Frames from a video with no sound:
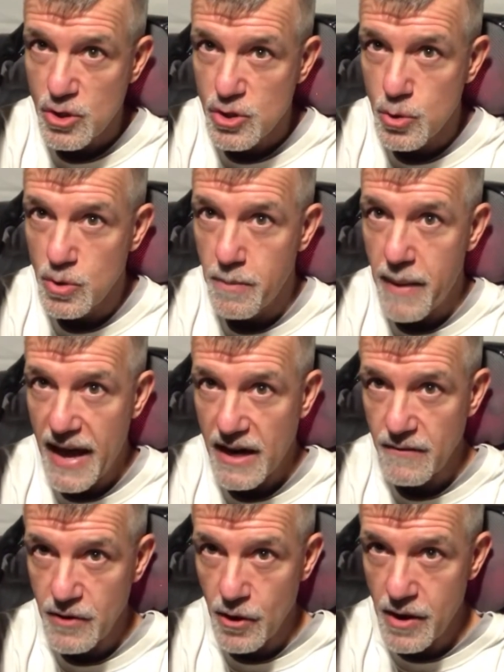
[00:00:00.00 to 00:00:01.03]
to the back
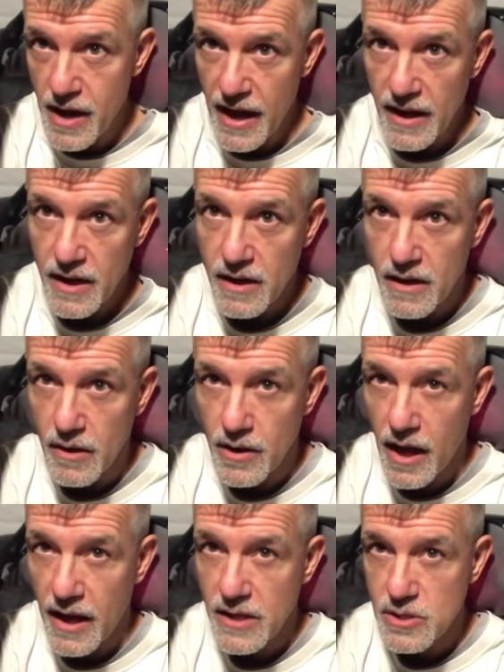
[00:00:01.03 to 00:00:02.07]
of your neck.
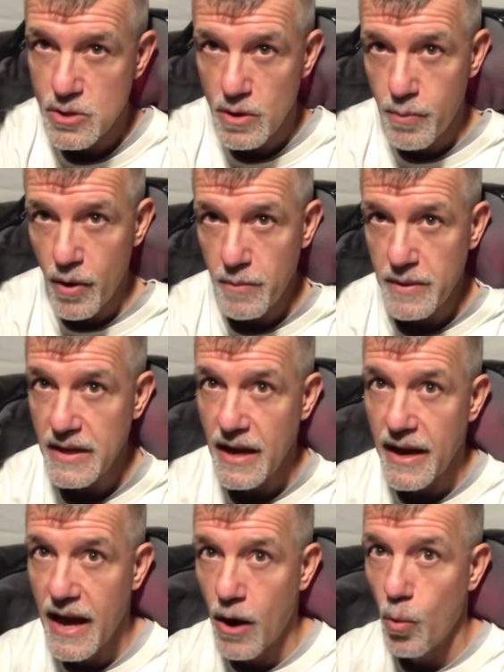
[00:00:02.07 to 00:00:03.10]
Okay, so you can probably
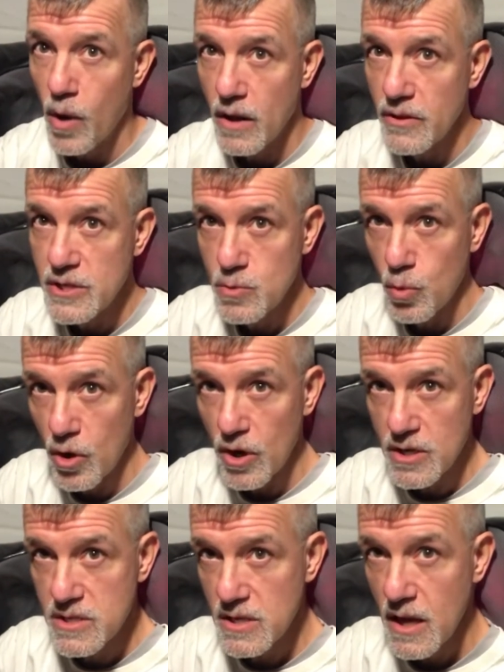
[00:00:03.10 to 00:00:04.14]
get how well this
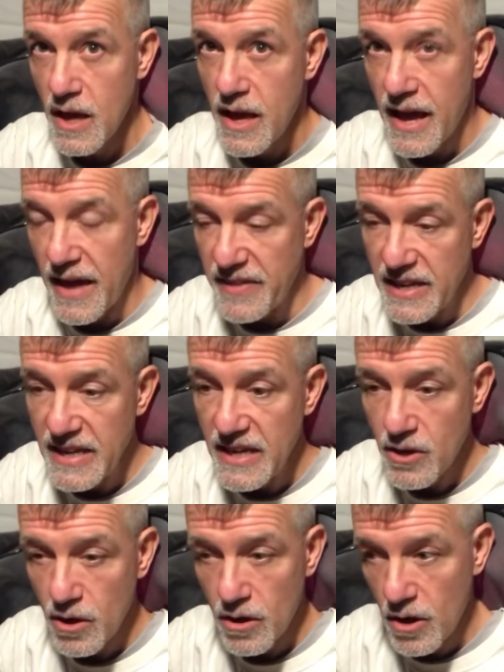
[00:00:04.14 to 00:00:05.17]
works. And the
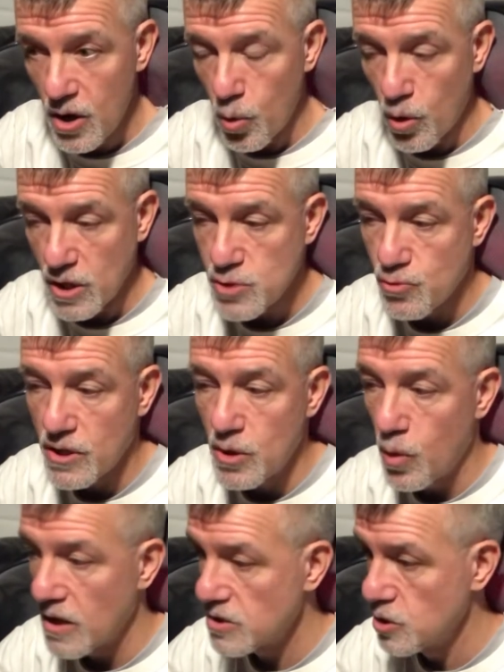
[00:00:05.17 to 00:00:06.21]
heater works really
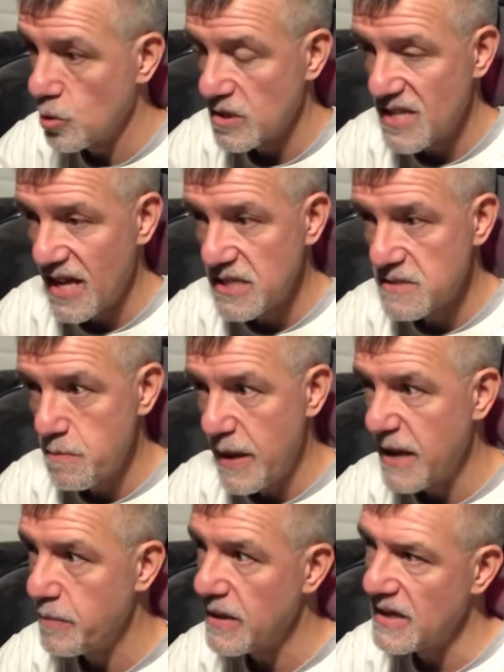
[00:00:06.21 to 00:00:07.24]
well too. It takes
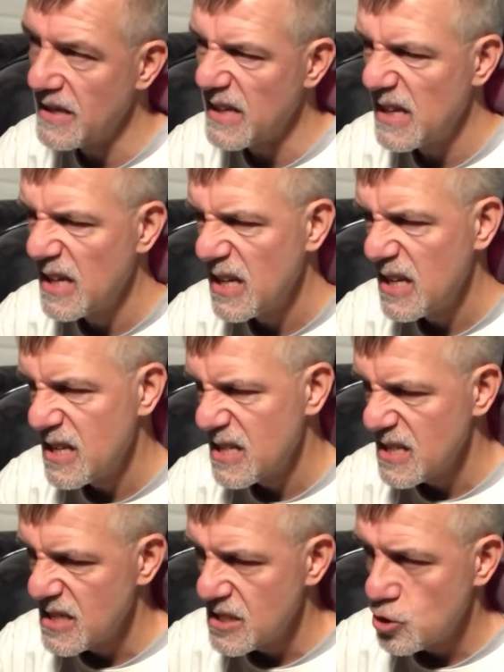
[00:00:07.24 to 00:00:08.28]
maybe
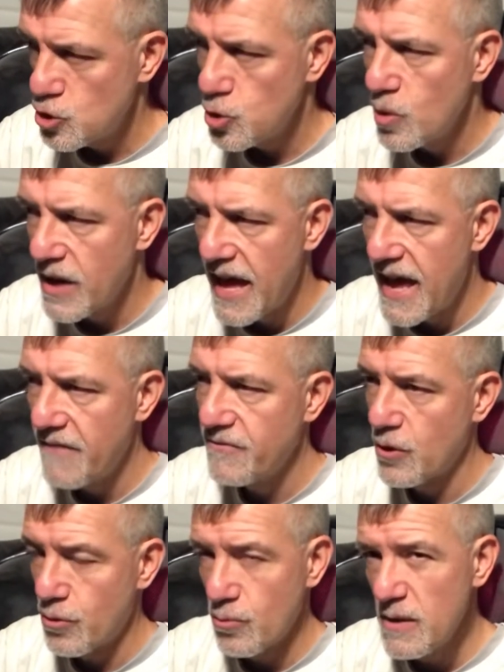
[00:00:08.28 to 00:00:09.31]
2.5
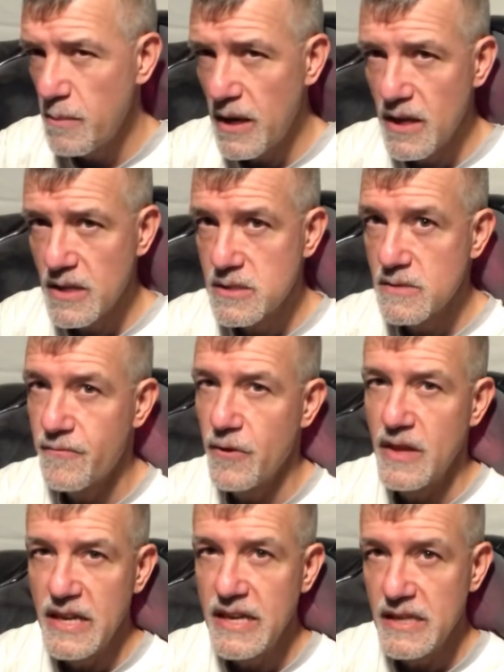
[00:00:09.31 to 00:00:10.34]
to 3 minutes for
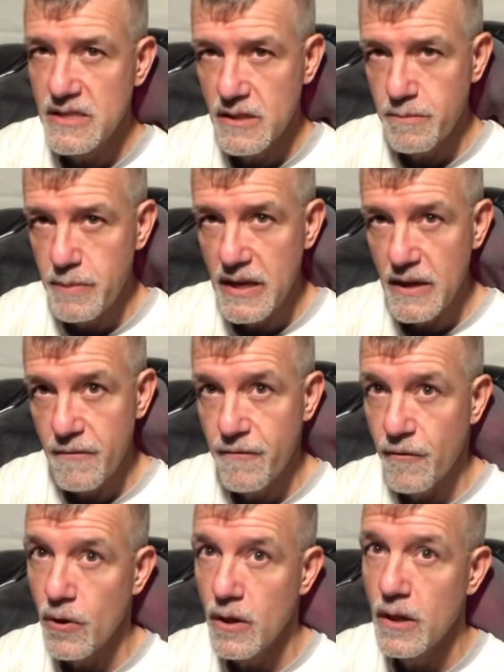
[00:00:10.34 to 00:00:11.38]
the heat to be in
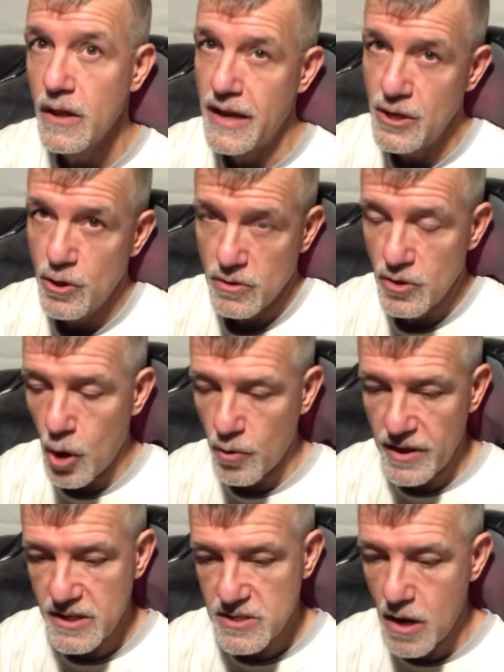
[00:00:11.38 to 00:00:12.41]
full, and you'll know
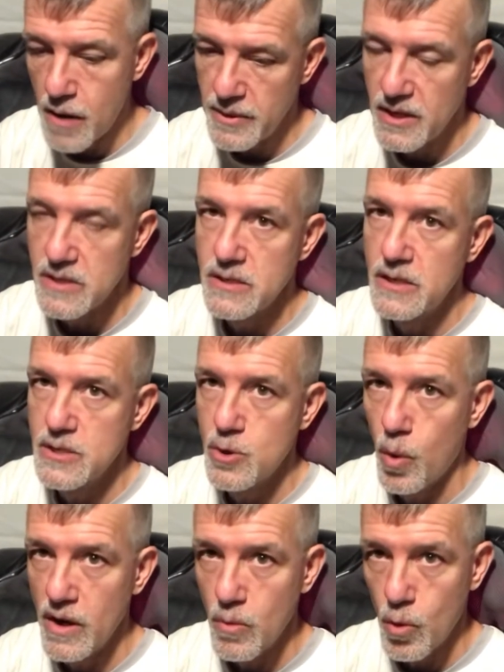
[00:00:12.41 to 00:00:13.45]
that it's on because it is
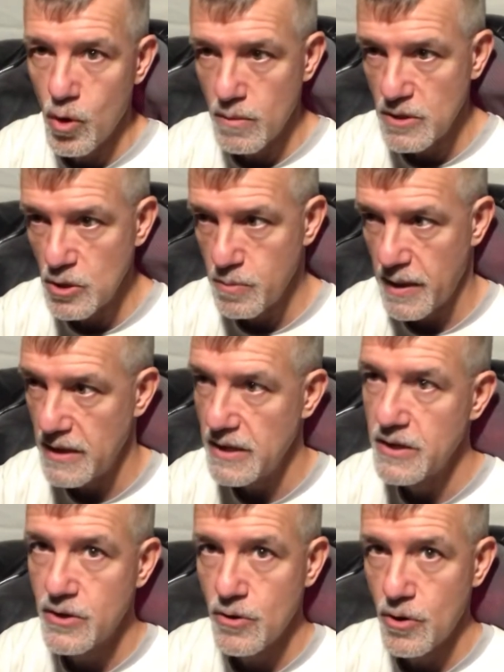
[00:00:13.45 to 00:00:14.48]
quite warm, and you may
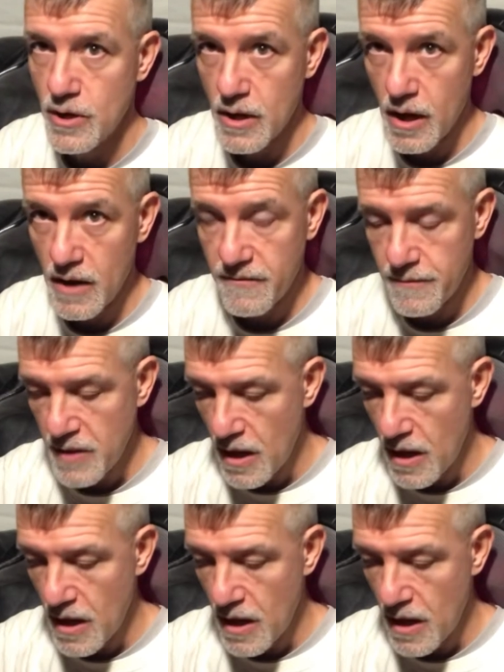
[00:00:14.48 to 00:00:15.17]
need to turn it off.